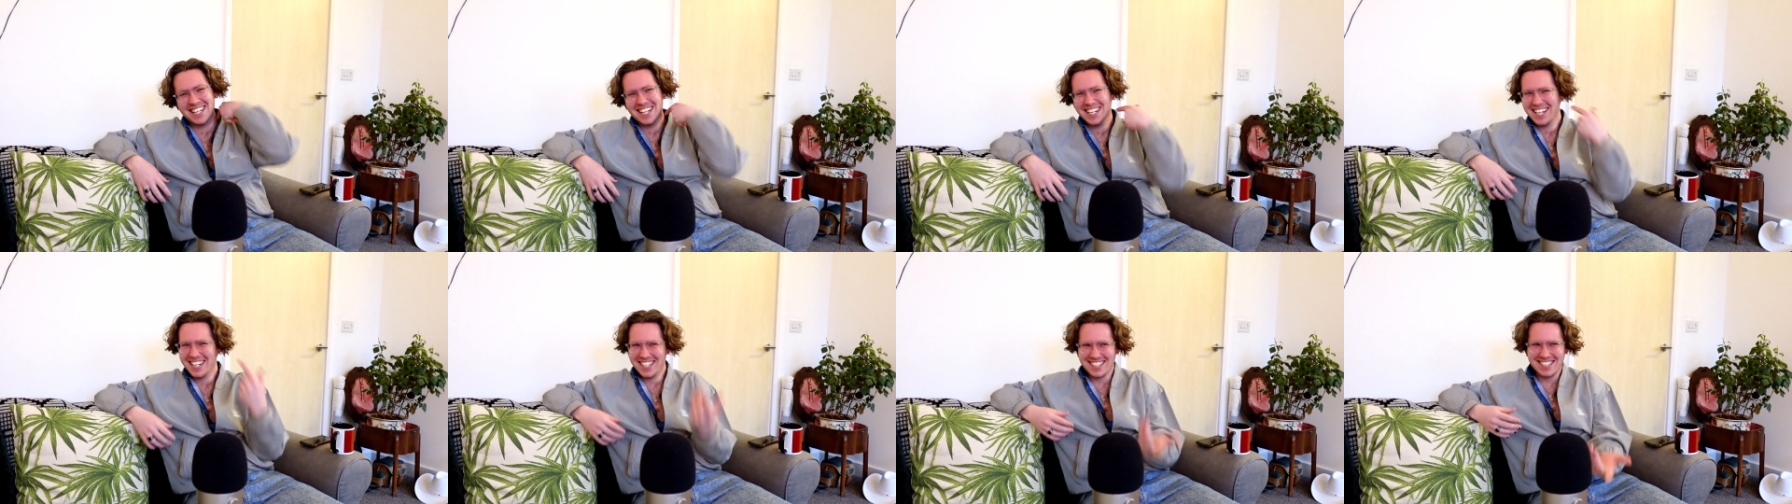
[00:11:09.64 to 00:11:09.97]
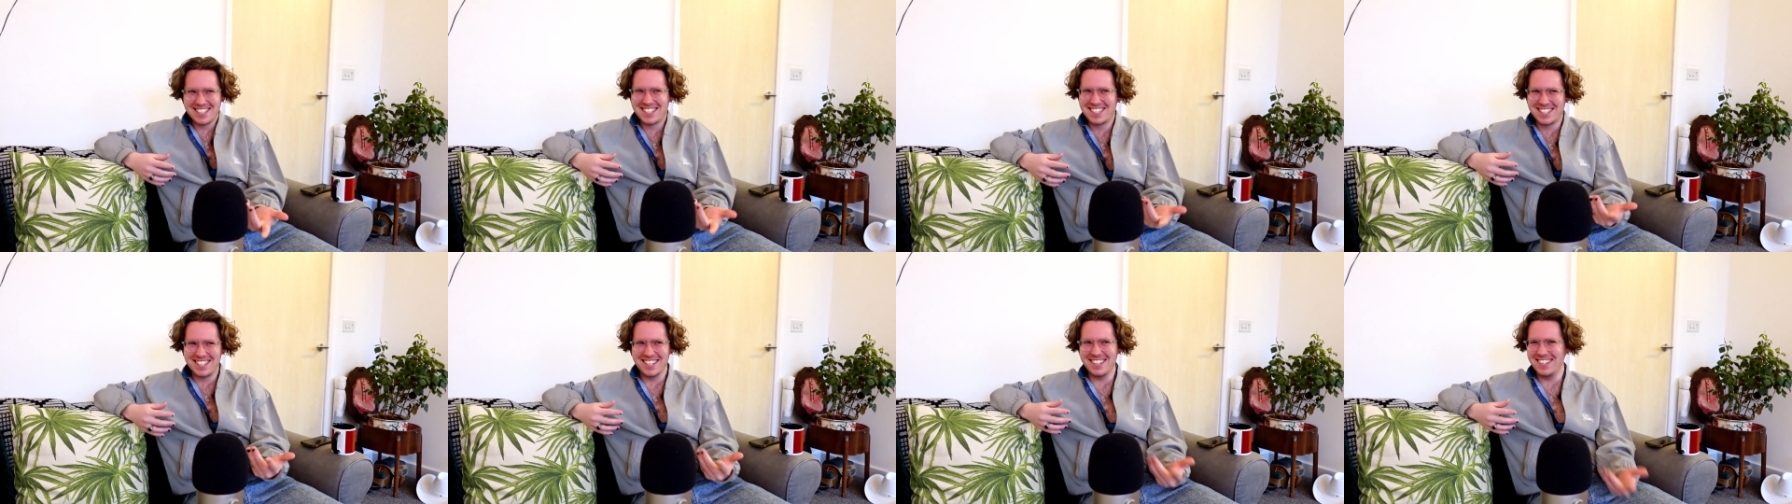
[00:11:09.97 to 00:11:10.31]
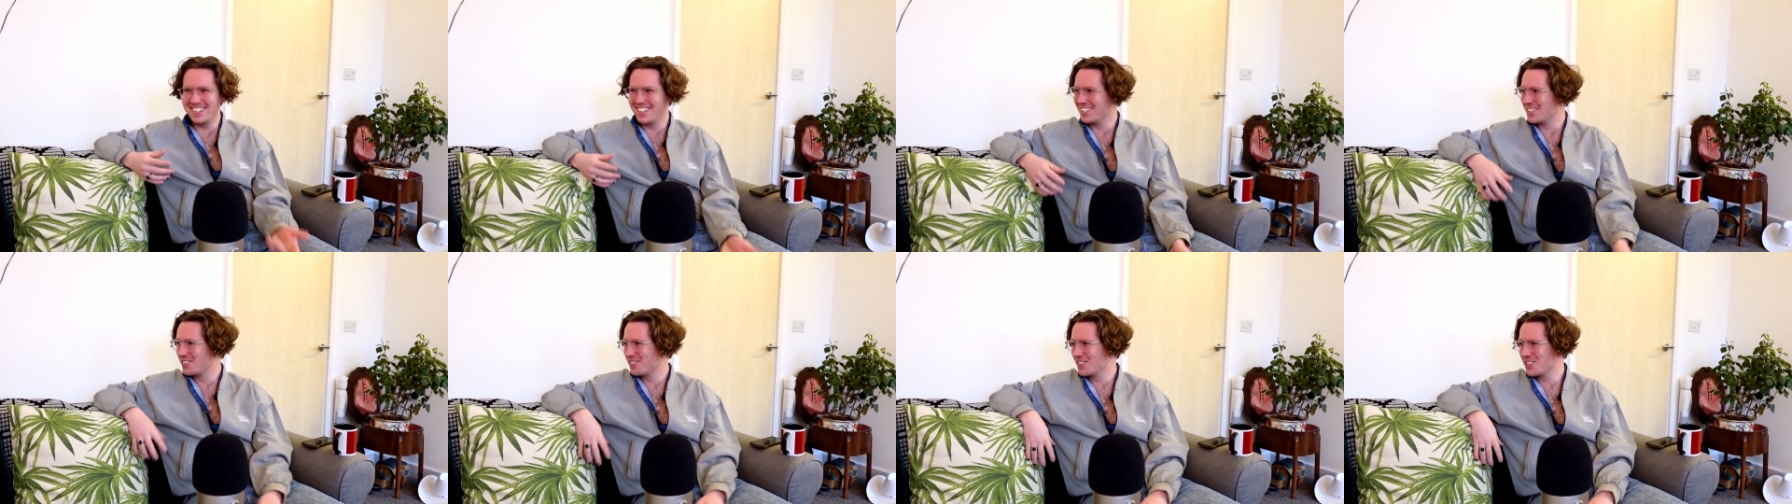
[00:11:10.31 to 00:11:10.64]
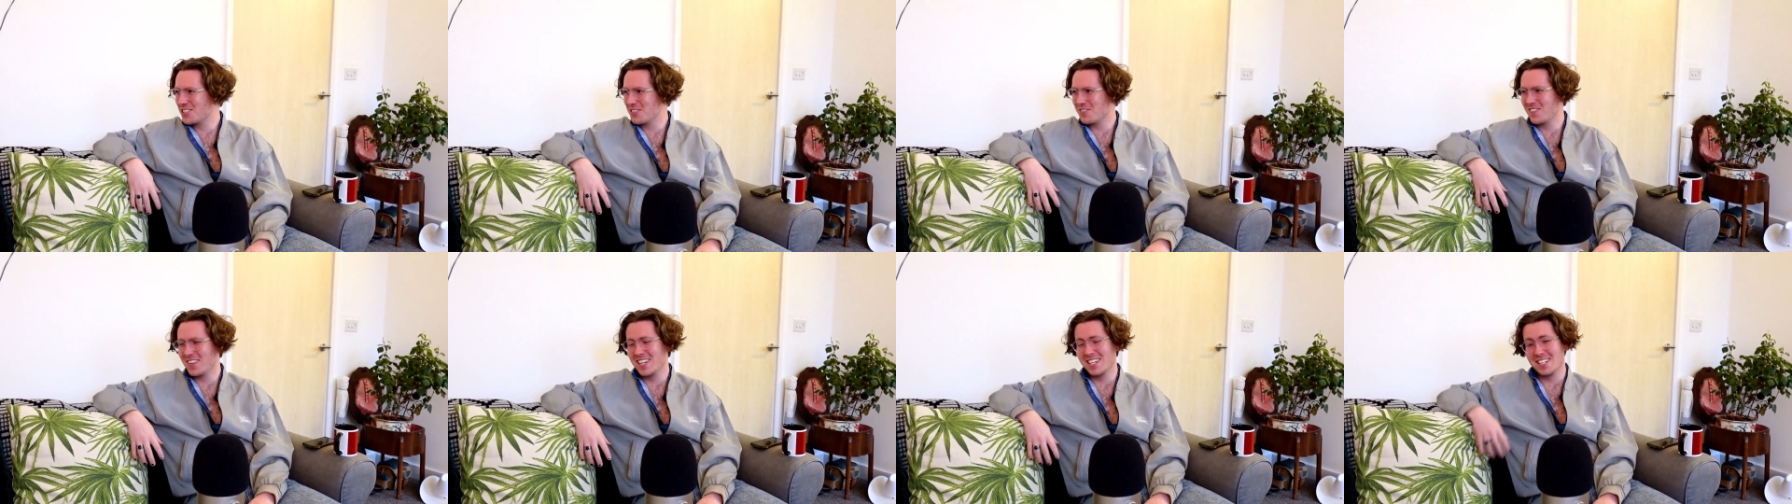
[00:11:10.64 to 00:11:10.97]
That's genius. What do
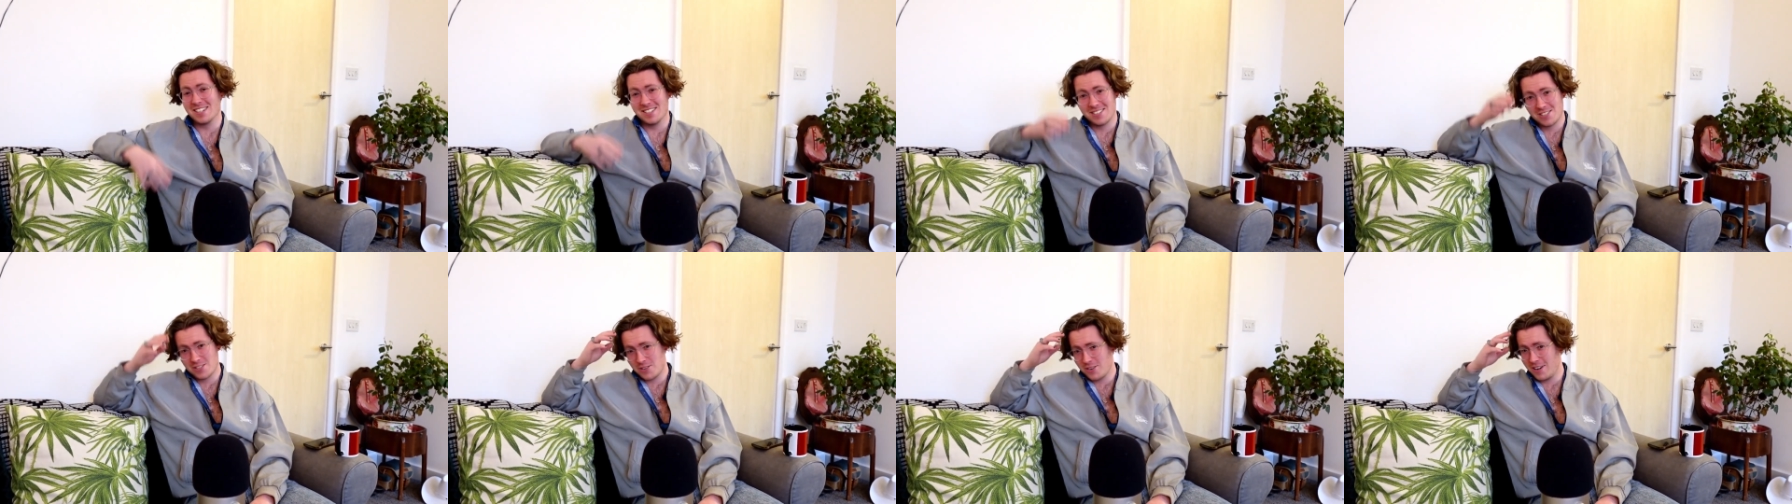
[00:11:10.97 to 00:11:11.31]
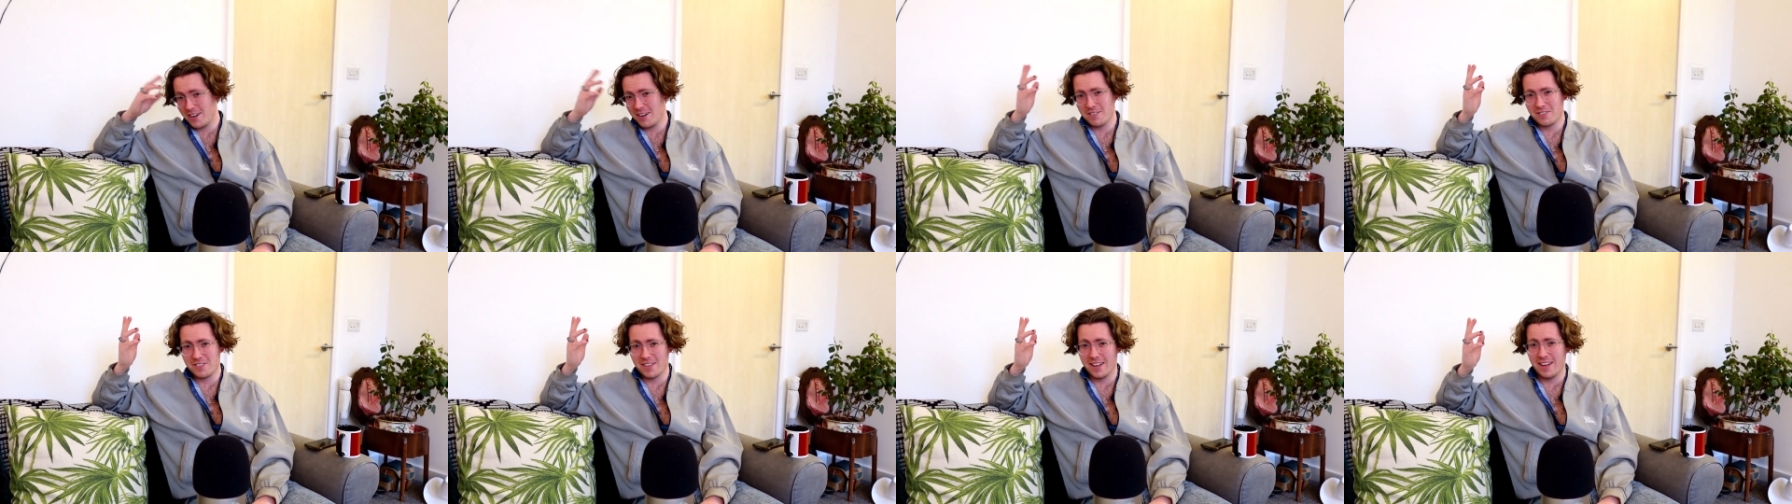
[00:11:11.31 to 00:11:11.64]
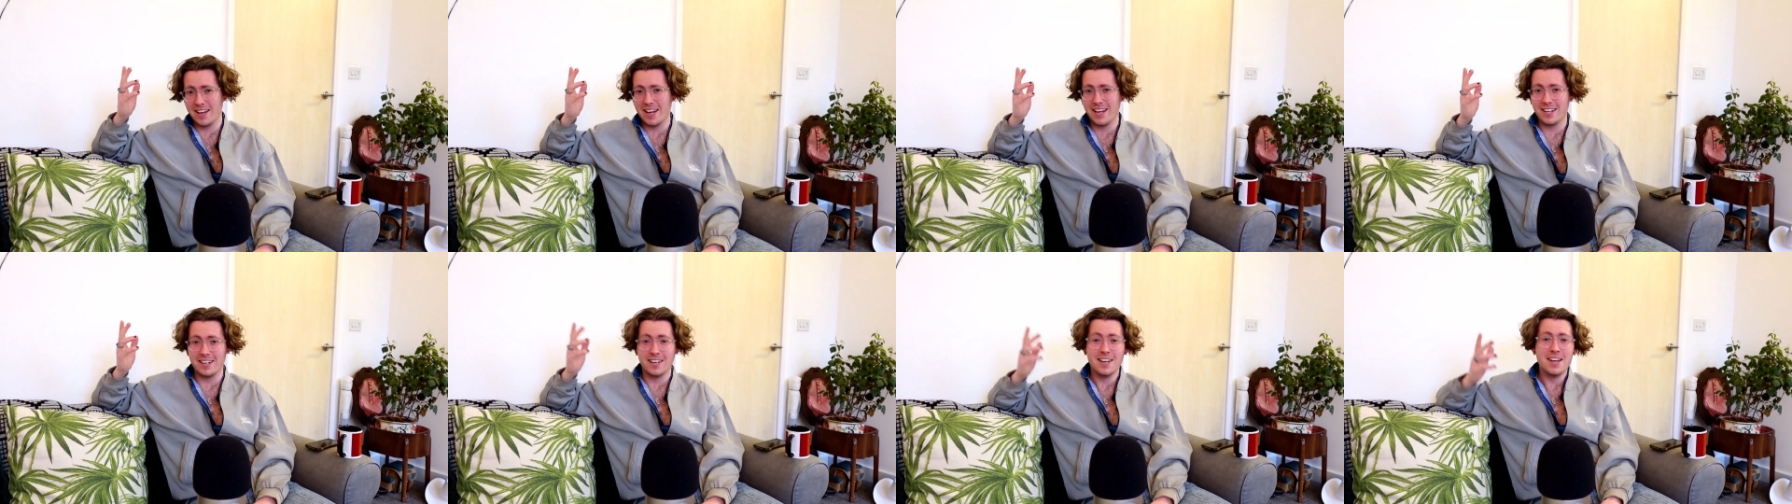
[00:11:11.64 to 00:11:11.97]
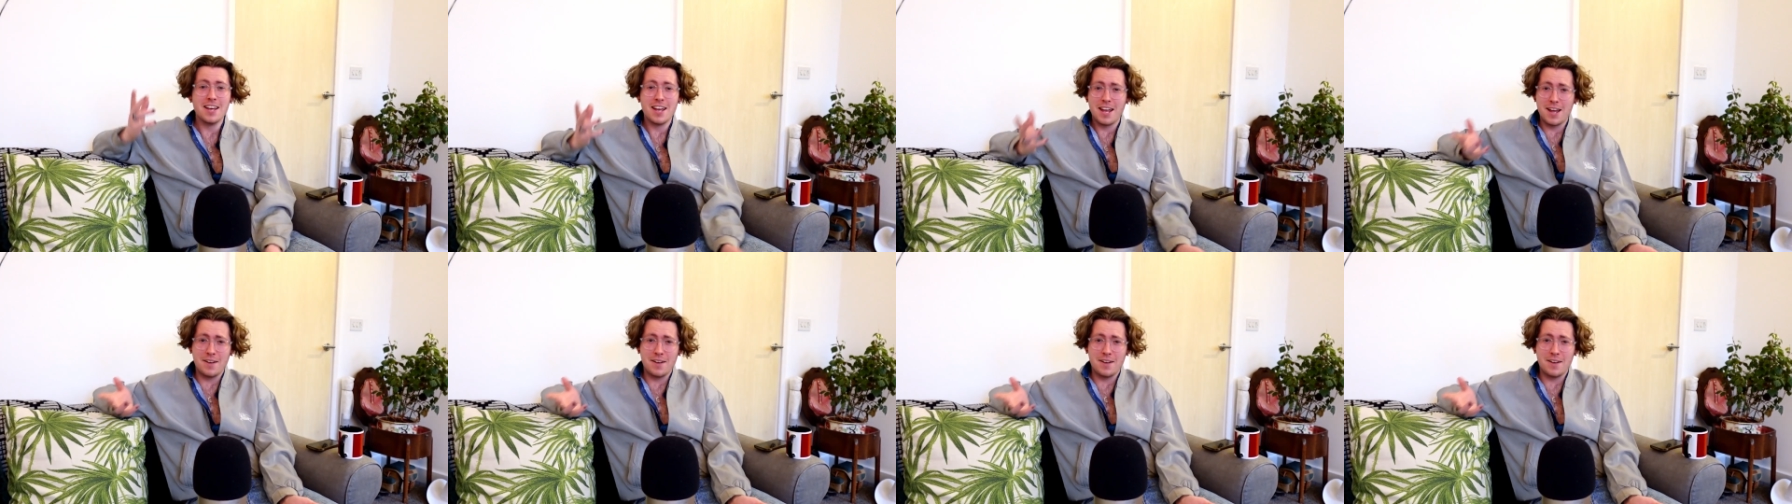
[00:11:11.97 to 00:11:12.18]
you mean? Straight off the head.